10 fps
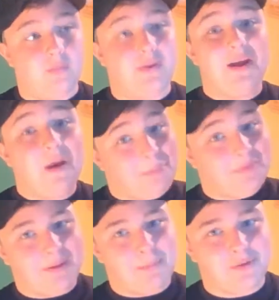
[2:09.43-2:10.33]

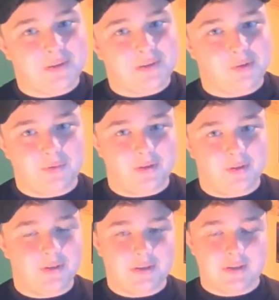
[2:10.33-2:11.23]
upload, I post on Twitter
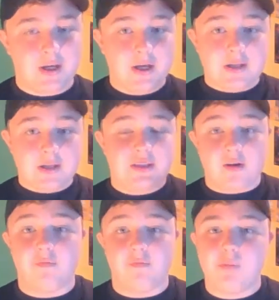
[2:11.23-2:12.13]
and
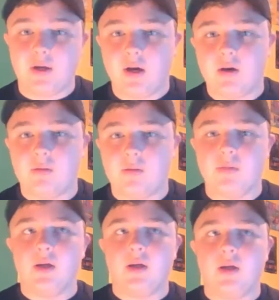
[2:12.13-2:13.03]
stuff, but
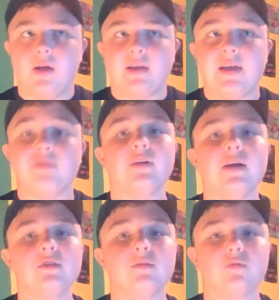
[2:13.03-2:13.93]
if you're
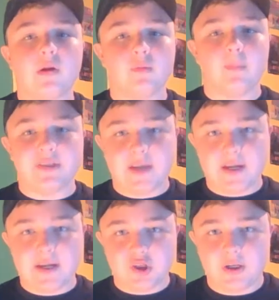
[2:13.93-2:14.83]
not subscribed to my
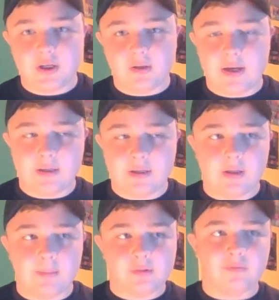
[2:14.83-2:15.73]
second channel, I
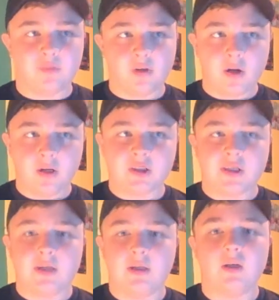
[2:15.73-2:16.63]
upload vlogs
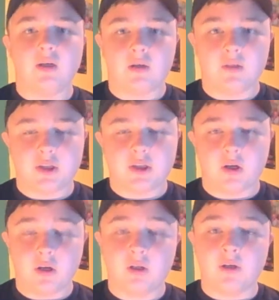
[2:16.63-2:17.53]
and
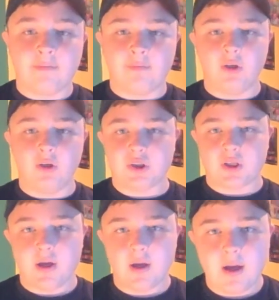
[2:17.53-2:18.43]
song covers
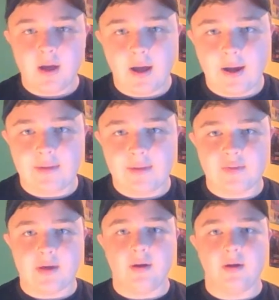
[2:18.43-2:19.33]
on
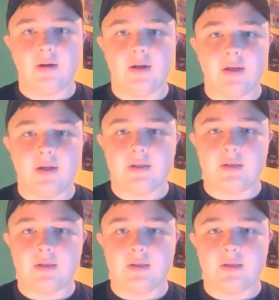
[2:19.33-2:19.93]
there, and